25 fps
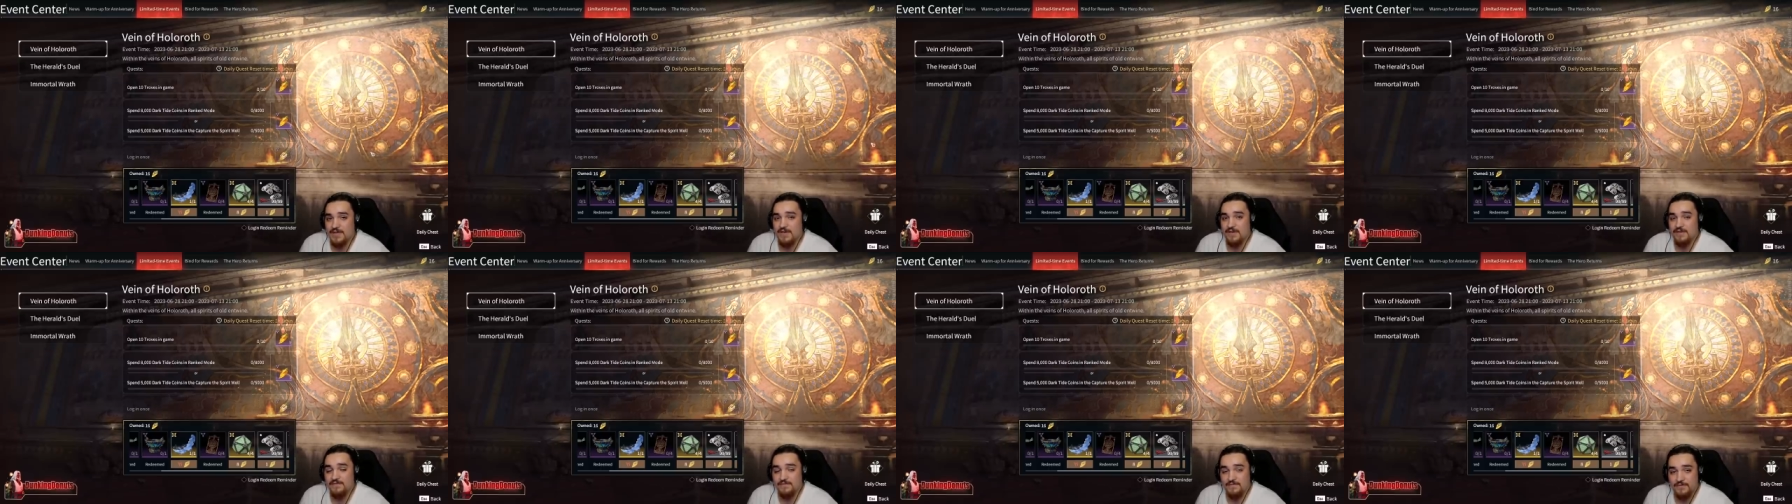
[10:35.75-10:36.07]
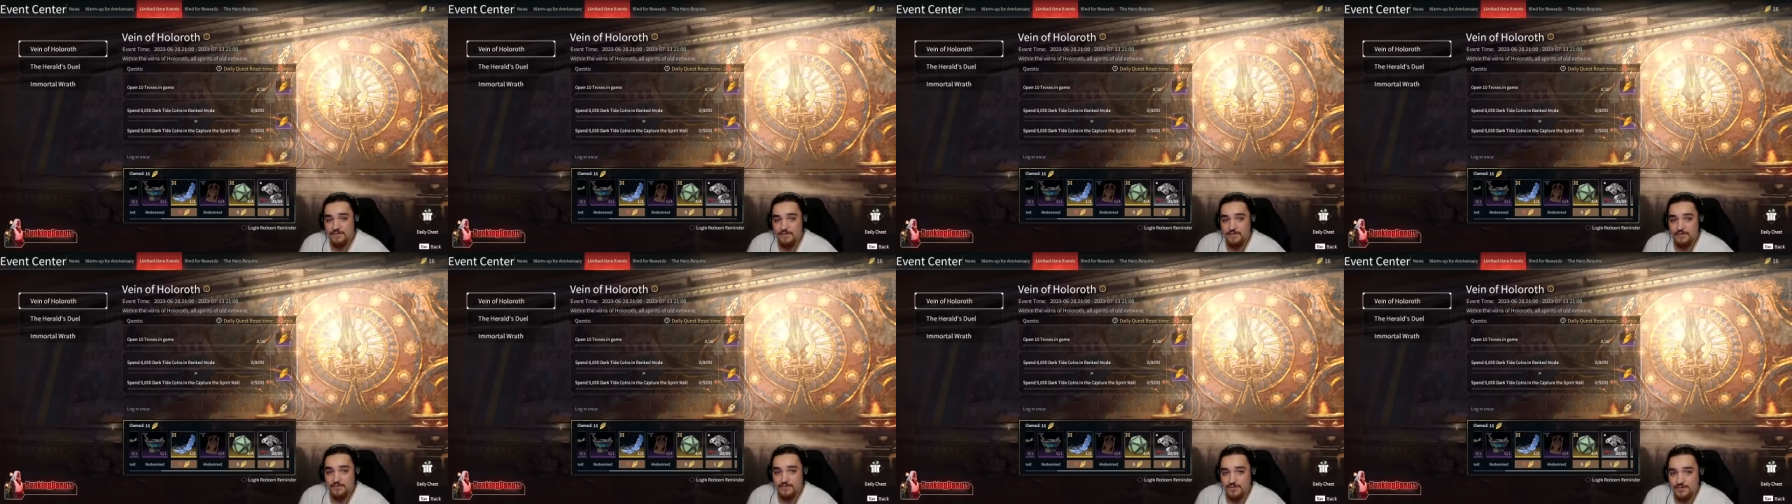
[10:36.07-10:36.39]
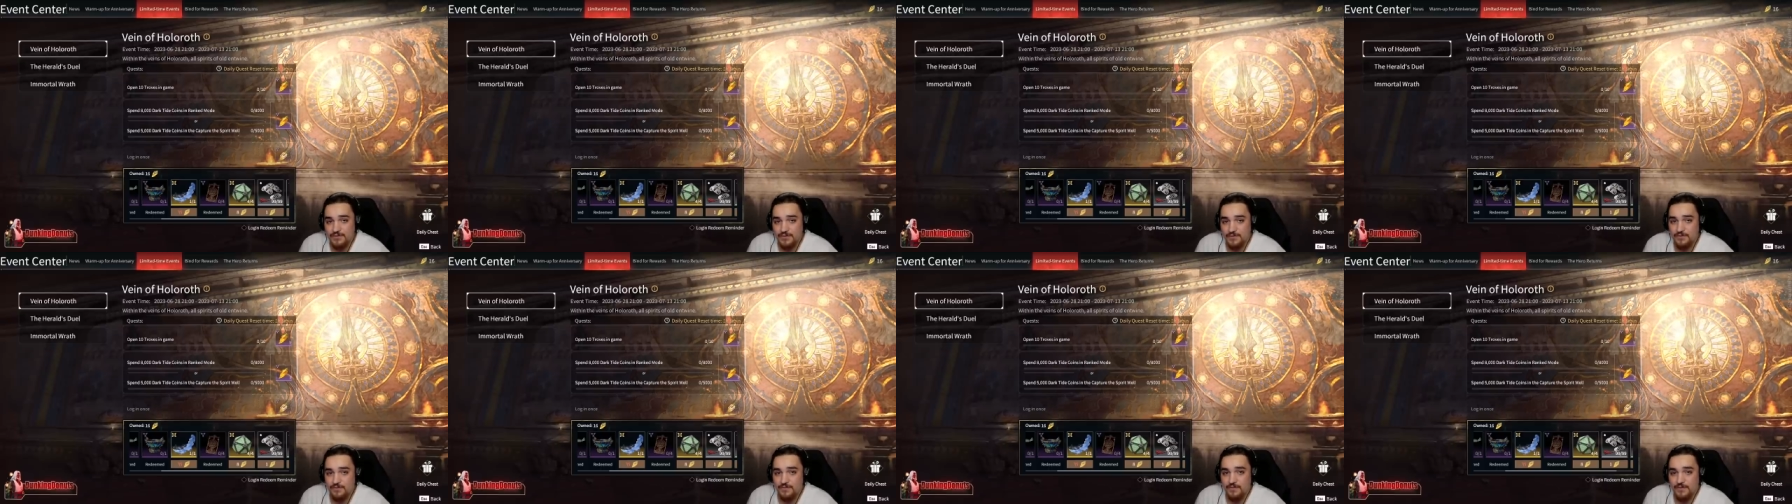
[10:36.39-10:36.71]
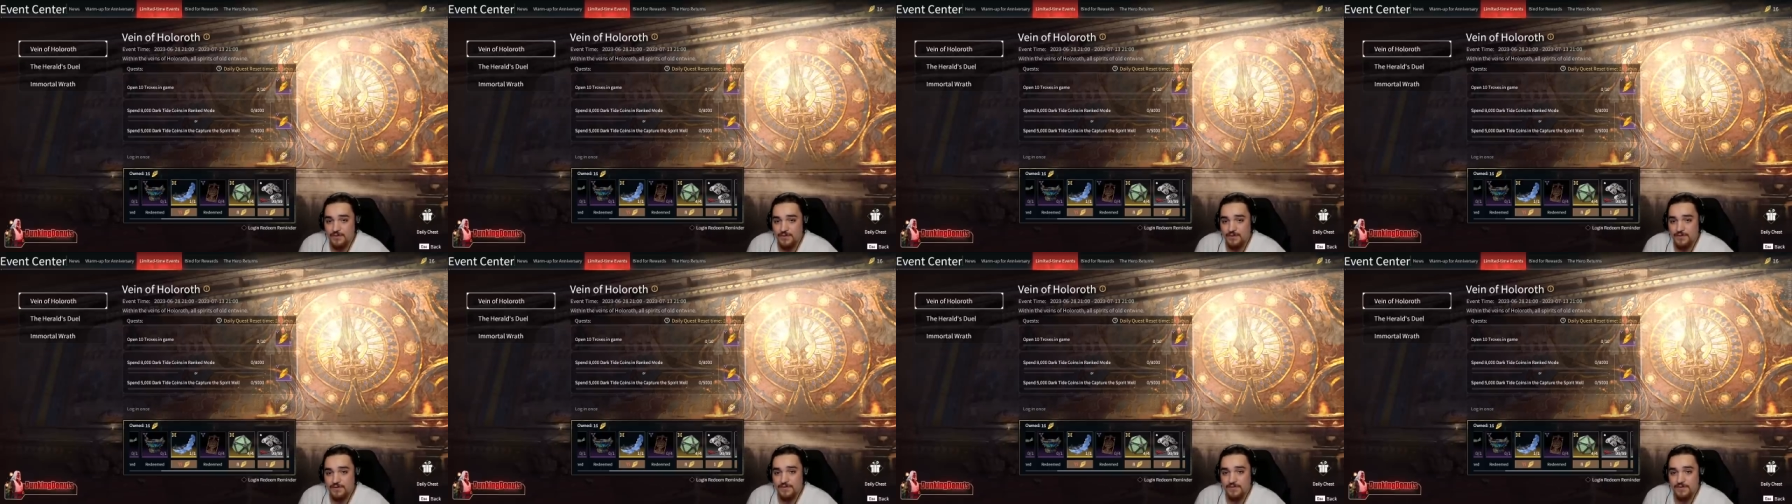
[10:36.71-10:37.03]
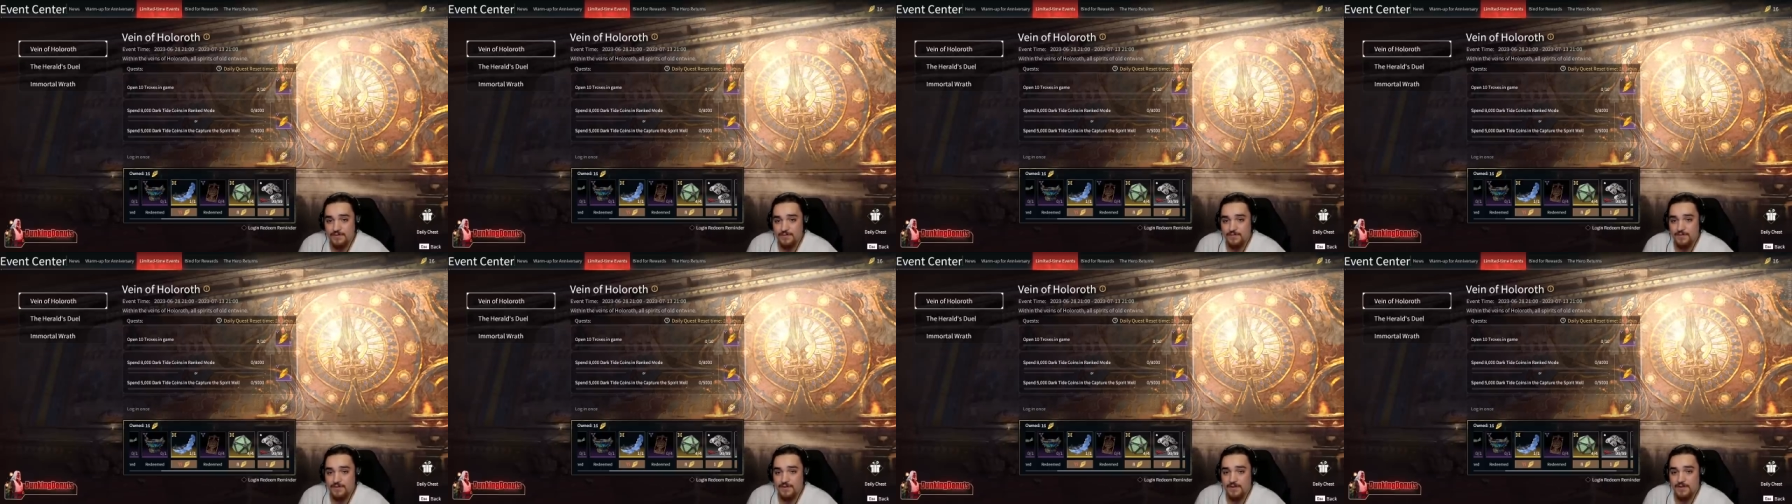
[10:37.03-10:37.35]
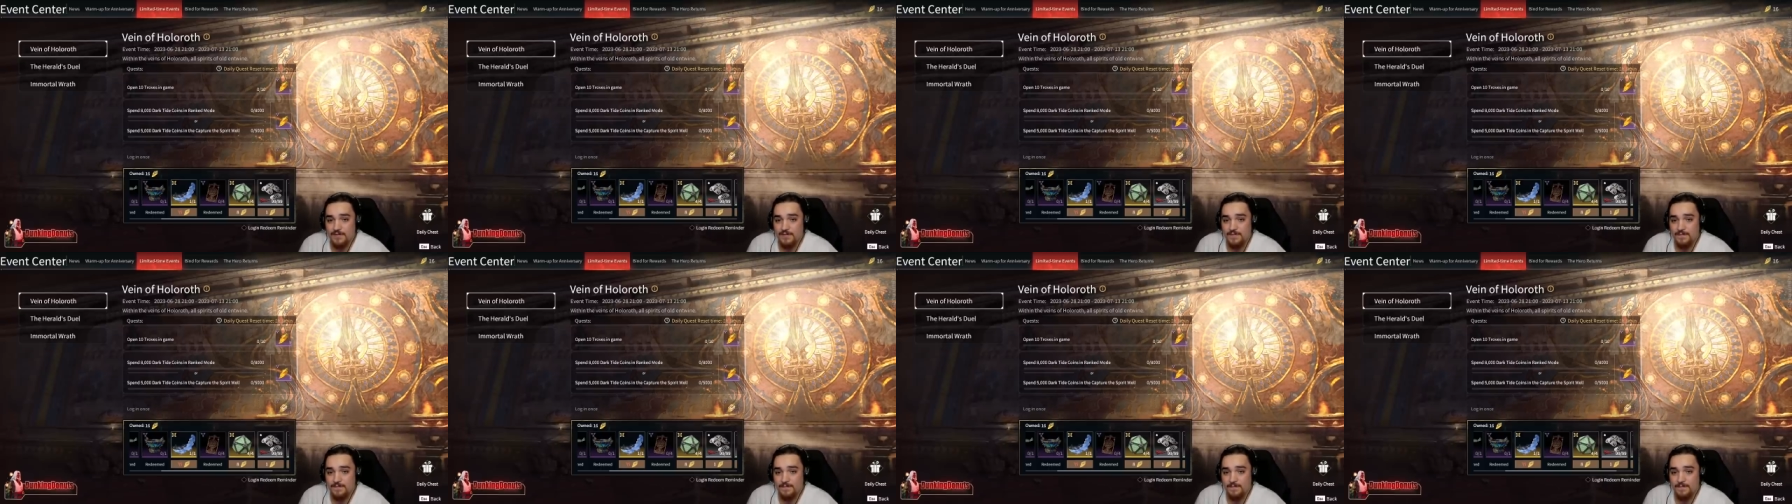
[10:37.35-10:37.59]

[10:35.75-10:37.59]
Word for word: if you so want to do that.